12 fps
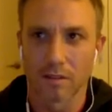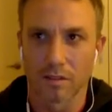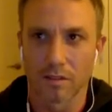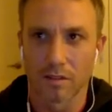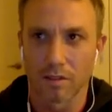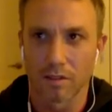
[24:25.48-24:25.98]

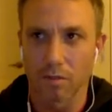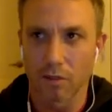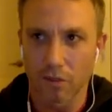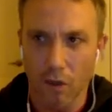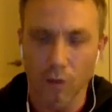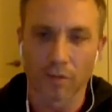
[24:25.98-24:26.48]
the
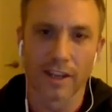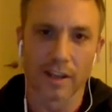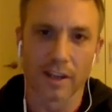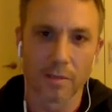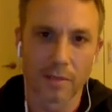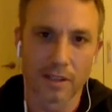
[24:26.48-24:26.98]
result of that
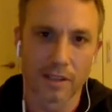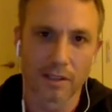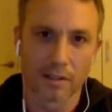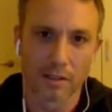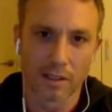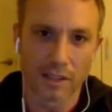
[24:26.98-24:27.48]
can be
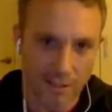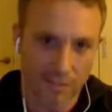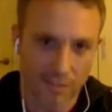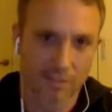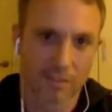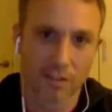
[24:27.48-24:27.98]

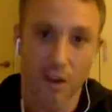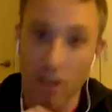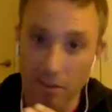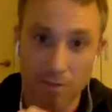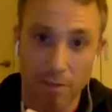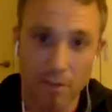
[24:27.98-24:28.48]
less
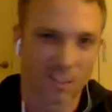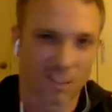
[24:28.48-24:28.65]
size of muscle,